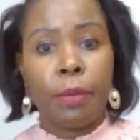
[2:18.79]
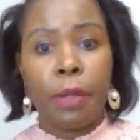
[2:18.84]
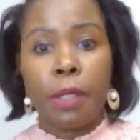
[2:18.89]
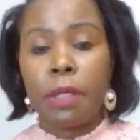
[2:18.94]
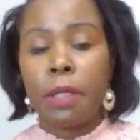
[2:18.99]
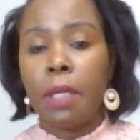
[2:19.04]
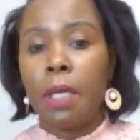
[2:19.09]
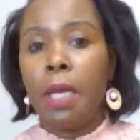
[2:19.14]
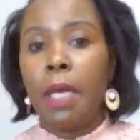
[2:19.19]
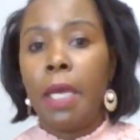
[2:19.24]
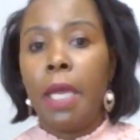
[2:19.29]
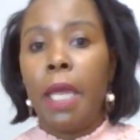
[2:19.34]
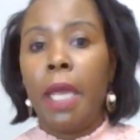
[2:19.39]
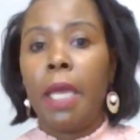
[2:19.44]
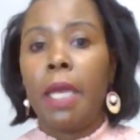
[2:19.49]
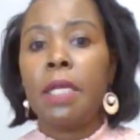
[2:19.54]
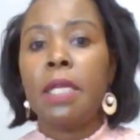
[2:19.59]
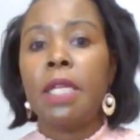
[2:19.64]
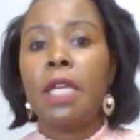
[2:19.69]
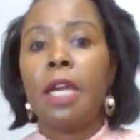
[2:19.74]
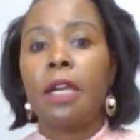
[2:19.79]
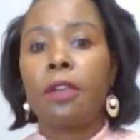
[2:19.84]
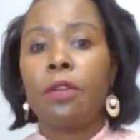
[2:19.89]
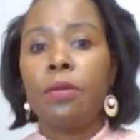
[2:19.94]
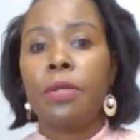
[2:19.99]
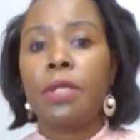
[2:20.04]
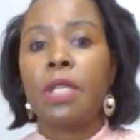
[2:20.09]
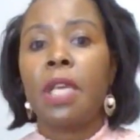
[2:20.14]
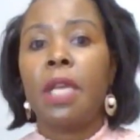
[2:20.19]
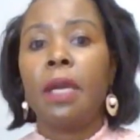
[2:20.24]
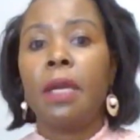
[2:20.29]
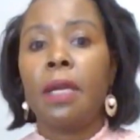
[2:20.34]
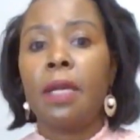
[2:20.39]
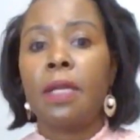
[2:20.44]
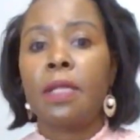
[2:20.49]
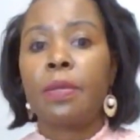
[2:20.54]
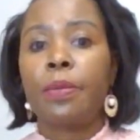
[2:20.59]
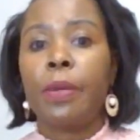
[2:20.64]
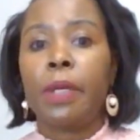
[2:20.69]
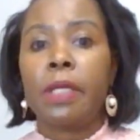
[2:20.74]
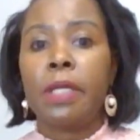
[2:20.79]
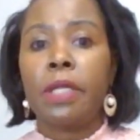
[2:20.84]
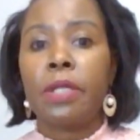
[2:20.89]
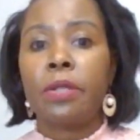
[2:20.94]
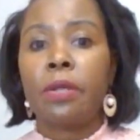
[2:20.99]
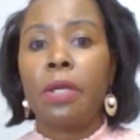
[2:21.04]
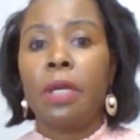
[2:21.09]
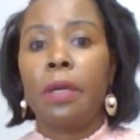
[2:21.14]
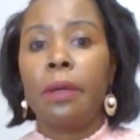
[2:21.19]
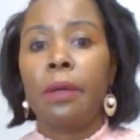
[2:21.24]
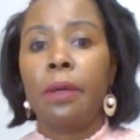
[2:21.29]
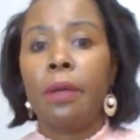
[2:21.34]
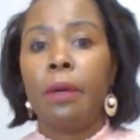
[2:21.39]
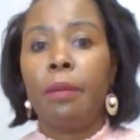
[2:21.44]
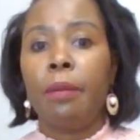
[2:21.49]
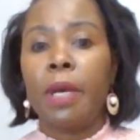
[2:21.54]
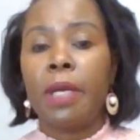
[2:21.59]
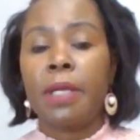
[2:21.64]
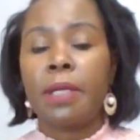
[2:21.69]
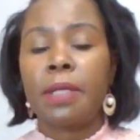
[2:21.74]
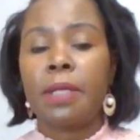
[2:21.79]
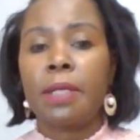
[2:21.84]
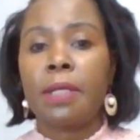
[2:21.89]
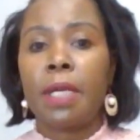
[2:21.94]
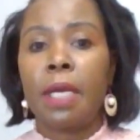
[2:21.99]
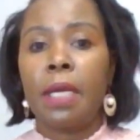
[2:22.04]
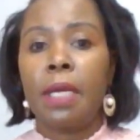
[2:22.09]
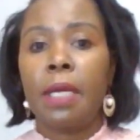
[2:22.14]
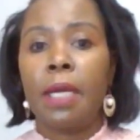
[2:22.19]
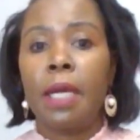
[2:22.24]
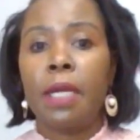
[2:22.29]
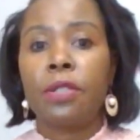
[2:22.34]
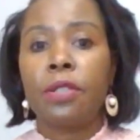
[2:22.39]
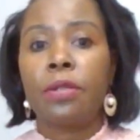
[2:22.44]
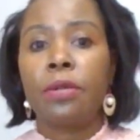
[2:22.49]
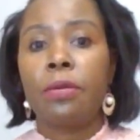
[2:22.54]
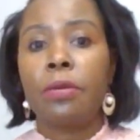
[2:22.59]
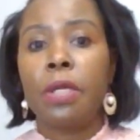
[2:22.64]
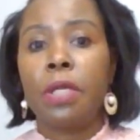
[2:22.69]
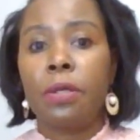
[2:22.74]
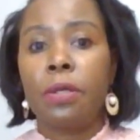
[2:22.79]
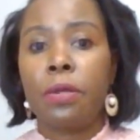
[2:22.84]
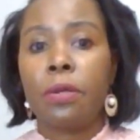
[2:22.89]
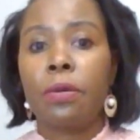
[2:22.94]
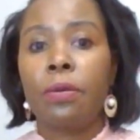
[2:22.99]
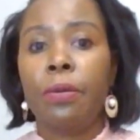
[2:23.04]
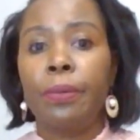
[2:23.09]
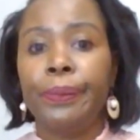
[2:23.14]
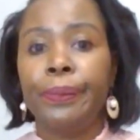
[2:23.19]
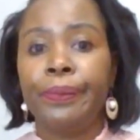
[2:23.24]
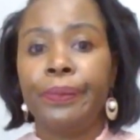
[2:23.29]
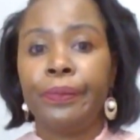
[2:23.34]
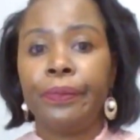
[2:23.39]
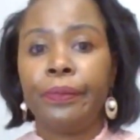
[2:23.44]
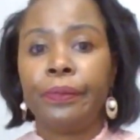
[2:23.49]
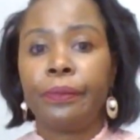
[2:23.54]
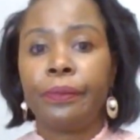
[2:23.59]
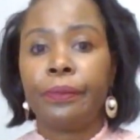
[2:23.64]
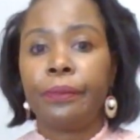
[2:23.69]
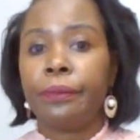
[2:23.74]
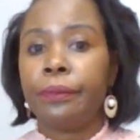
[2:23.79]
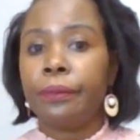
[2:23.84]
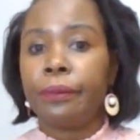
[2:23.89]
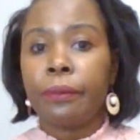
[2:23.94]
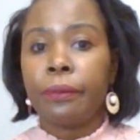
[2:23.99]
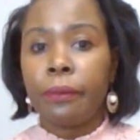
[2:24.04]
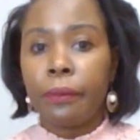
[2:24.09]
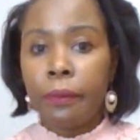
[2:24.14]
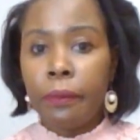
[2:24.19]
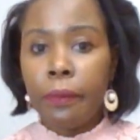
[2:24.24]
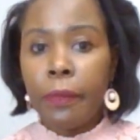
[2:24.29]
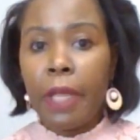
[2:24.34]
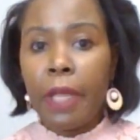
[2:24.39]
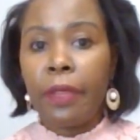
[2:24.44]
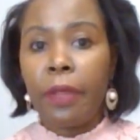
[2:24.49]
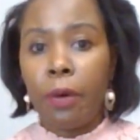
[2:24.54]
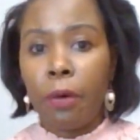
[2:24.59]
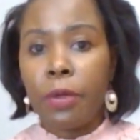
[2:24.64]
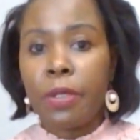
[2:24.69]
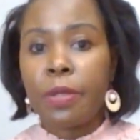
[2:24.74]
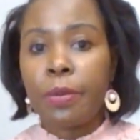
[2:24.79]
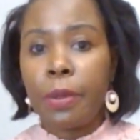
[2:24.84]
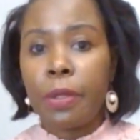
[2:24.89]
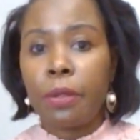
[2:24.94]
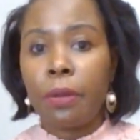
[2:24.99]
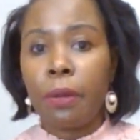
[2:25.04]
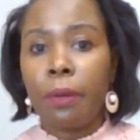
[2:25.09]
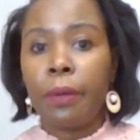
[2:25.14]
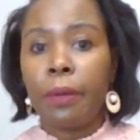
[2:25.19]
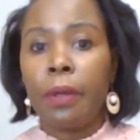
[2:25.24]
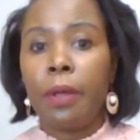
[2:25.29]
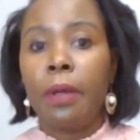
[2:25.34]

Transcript: But any acute care nurse practitioner masters can land you into the hospital.